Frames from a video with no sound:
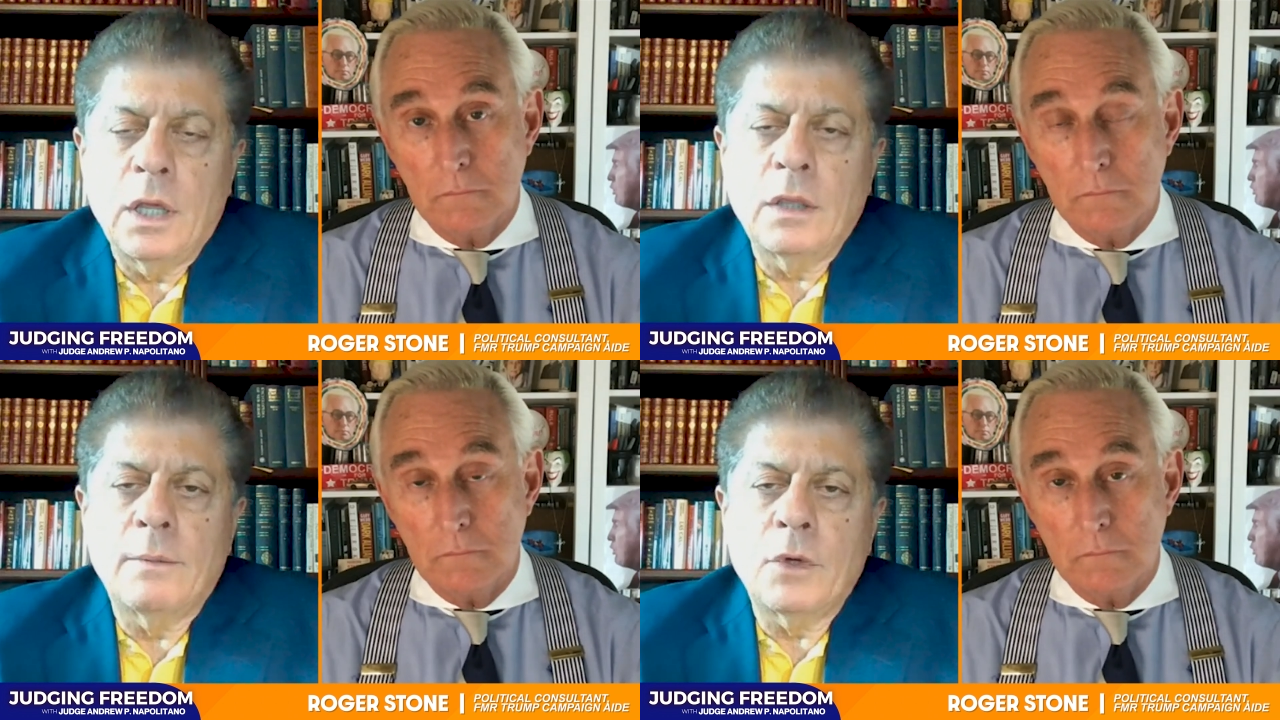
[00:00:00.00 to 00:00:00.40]

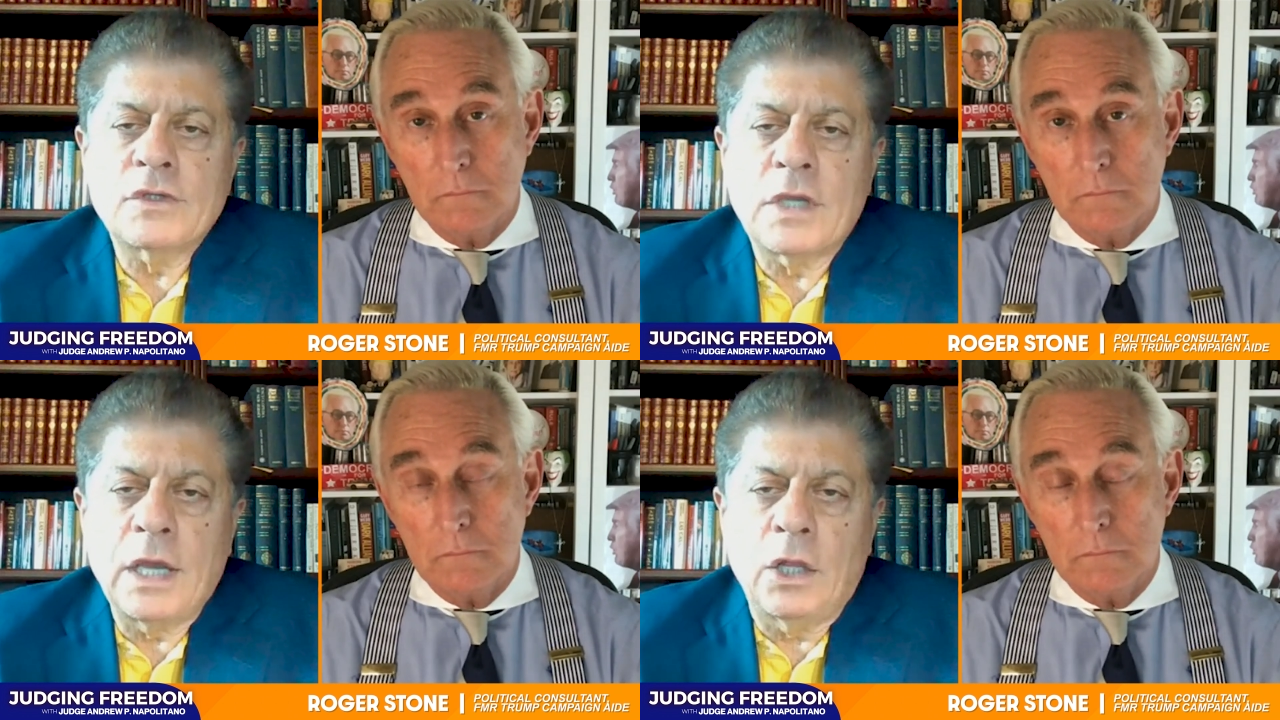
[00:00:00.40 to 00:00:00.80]
Speaker 1: in the
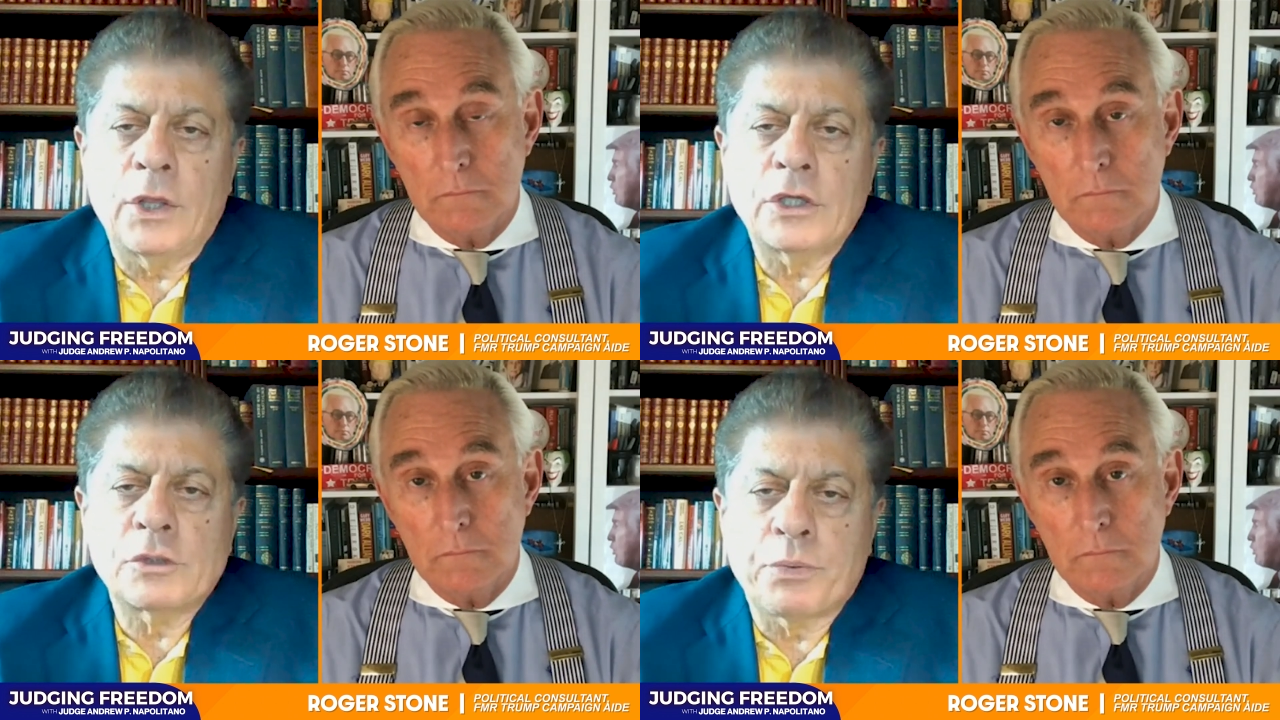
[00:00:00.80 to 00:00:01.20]
most
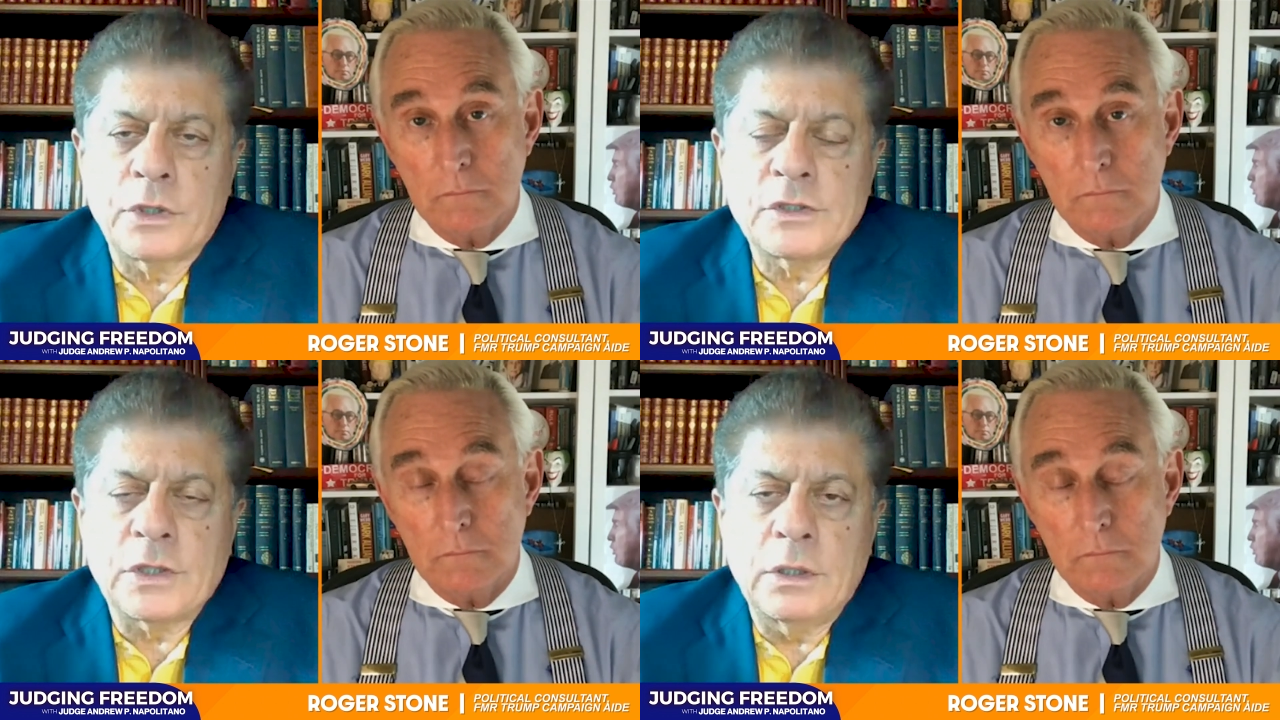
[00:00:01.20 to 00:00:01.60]
hellish
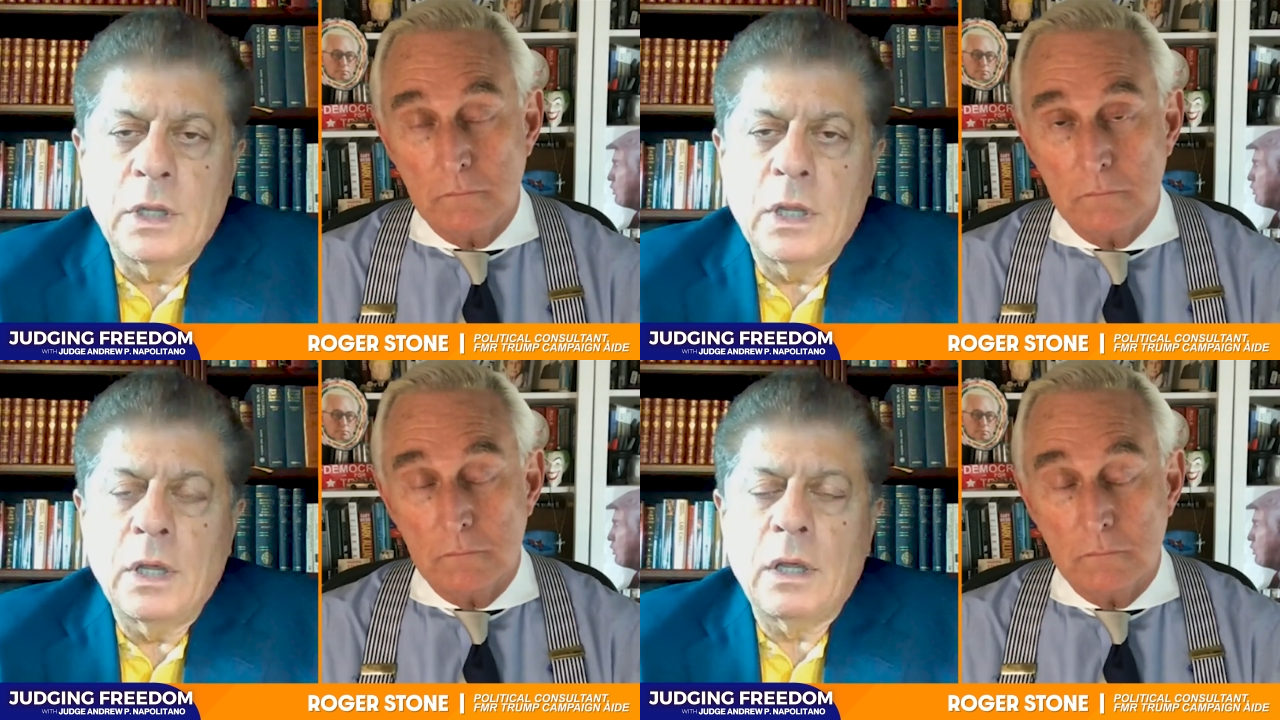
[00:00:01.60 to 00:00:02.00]

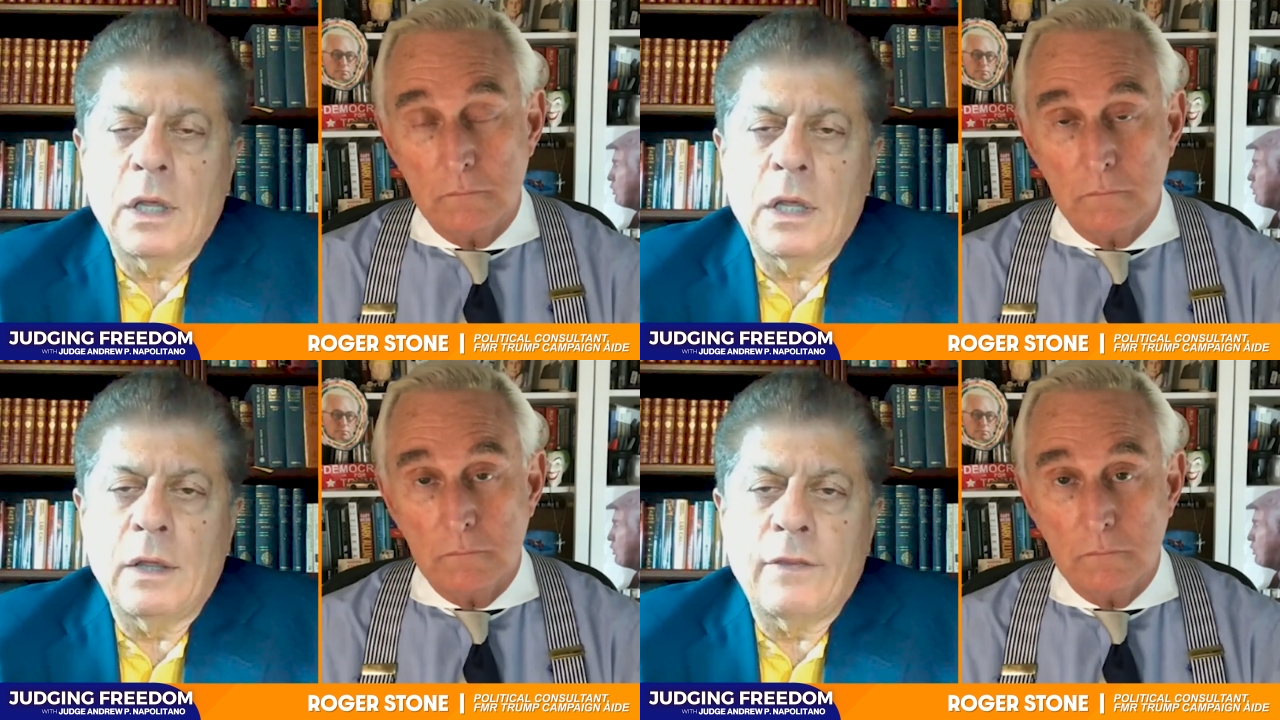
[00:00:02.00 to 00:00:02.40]
prison
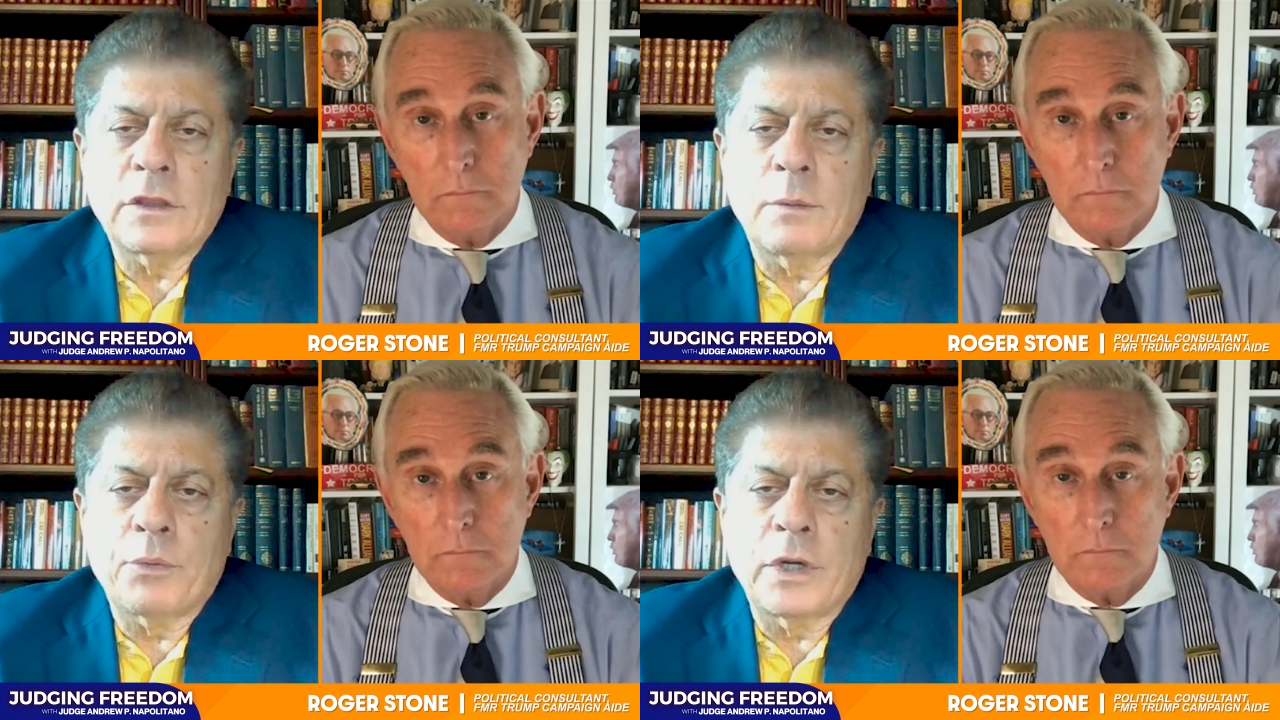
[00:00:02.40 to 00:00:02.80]
uh,
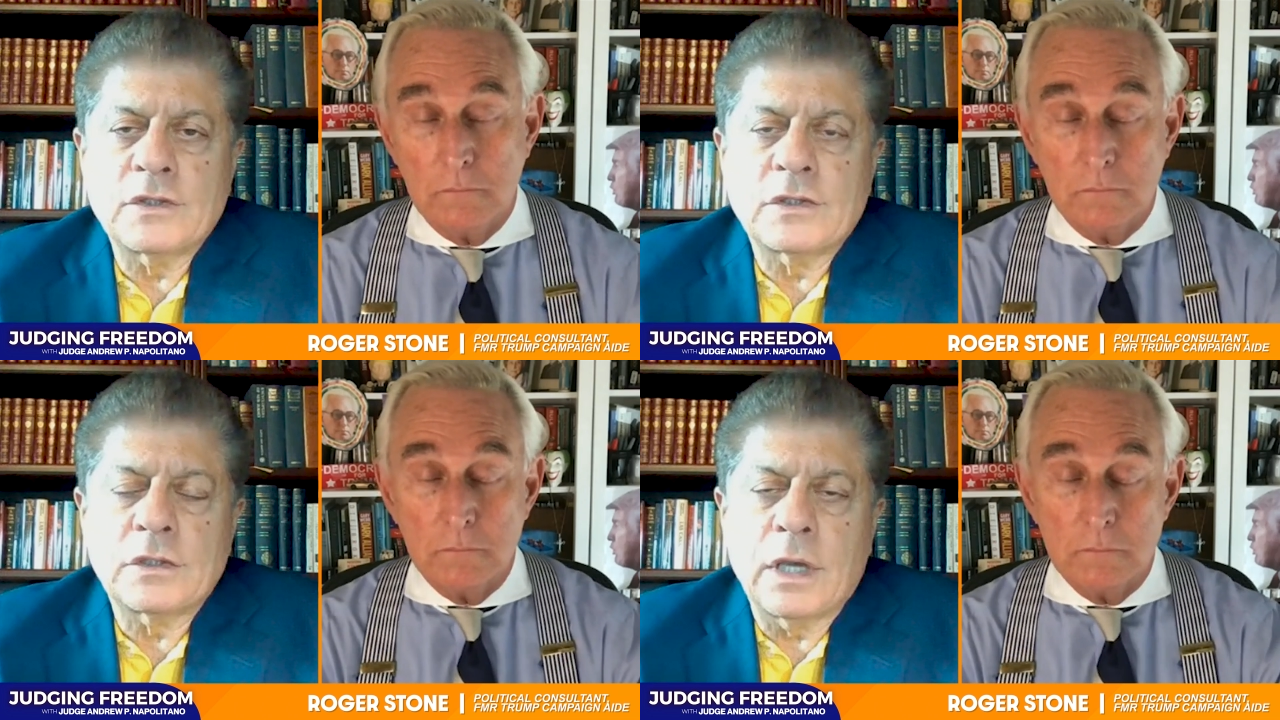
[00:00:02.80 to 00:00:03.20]
that the
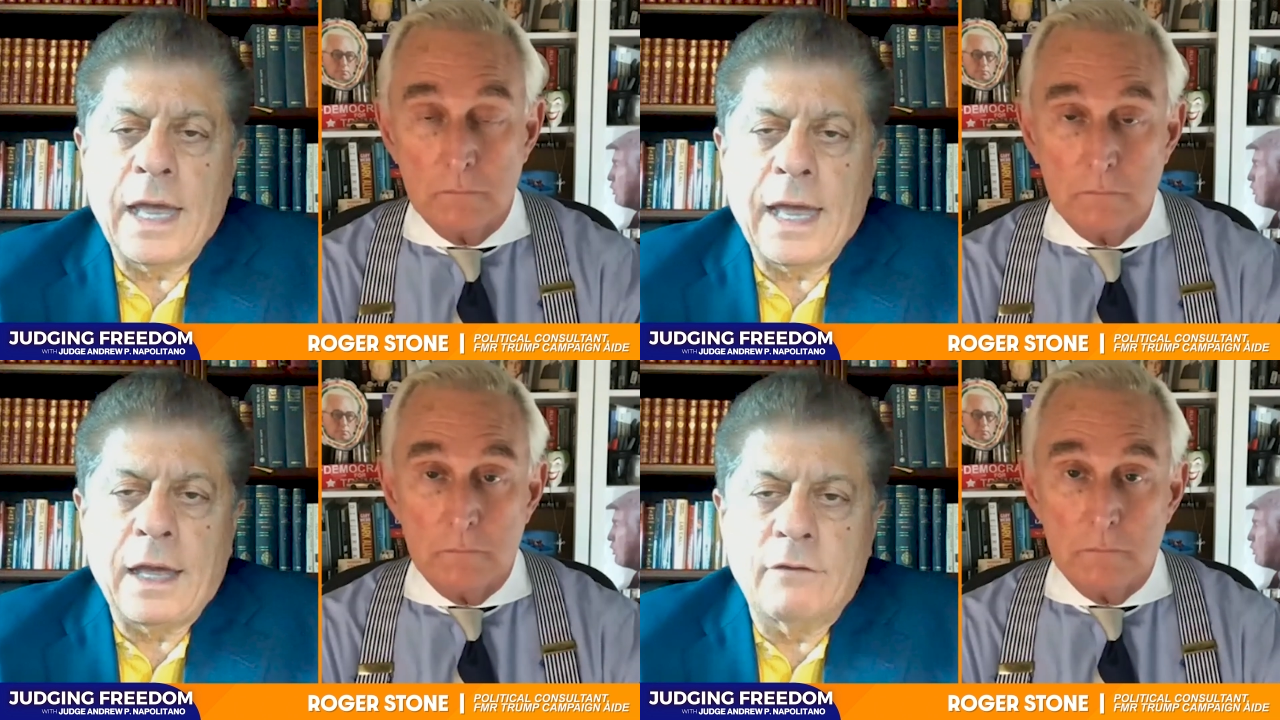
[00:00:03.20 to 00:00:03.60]
Brits
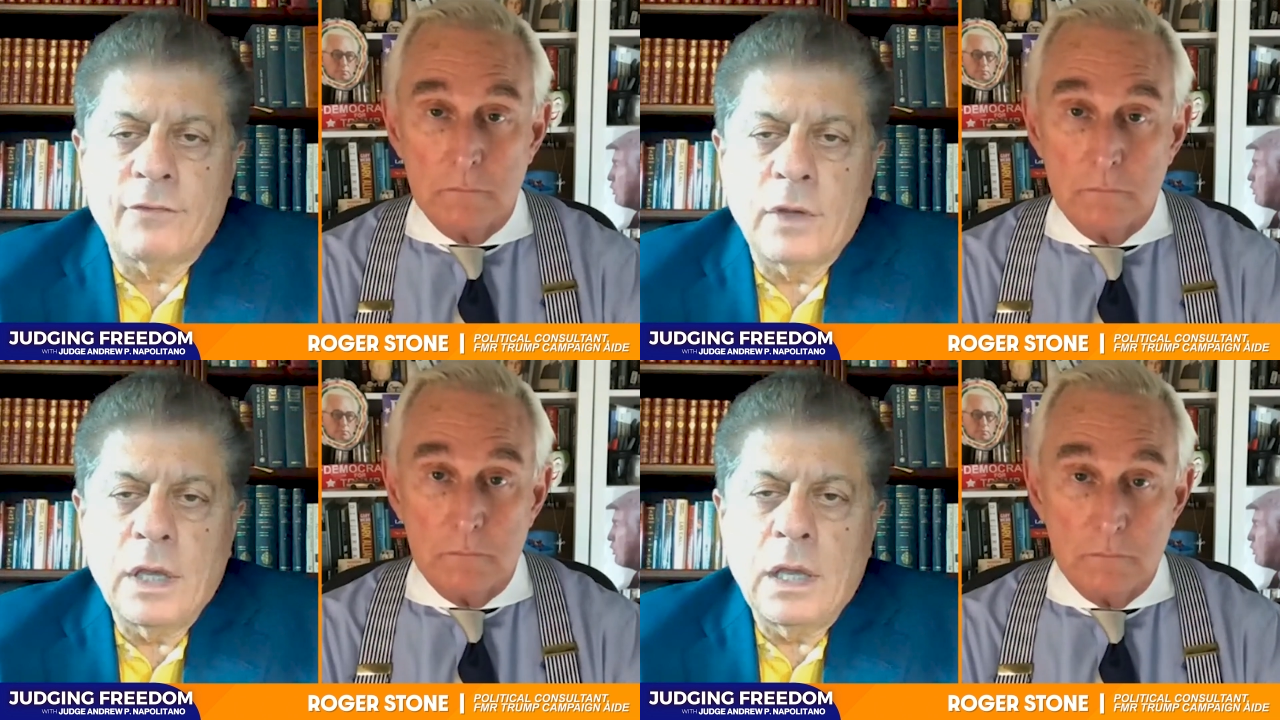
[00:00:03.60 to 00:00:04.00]
have.